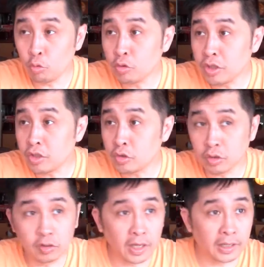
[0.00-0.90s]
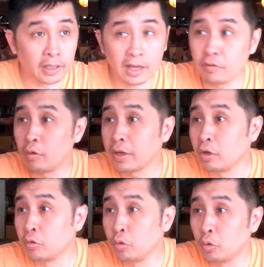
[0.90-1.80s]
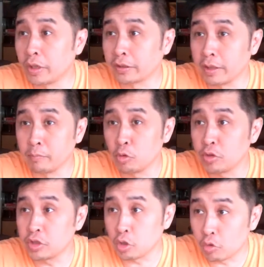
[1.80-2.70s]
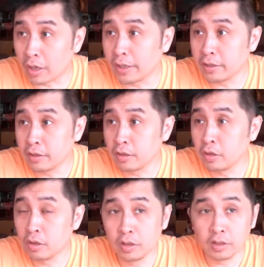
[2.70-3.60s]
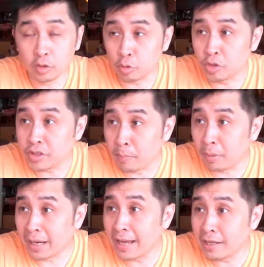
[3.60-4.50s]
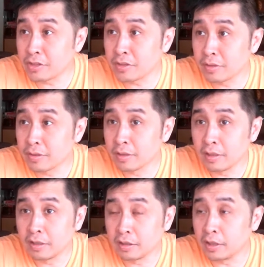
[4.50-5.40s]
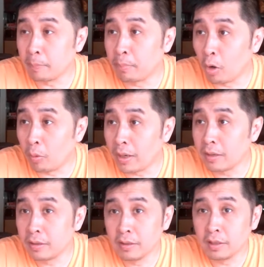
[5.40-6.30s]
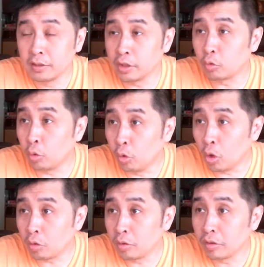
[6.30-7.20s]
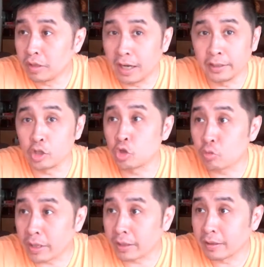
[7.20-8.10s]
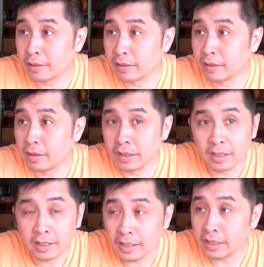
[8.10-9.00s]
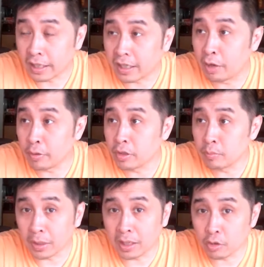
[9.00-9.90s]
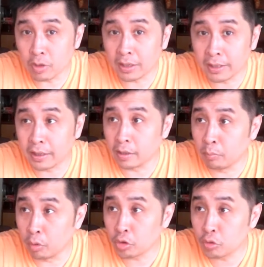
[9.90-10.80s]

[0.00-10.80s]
Uses that everyone already know that they uses the dragon to symbolize the power, the good luck, and the strength they carry. Because dragon are the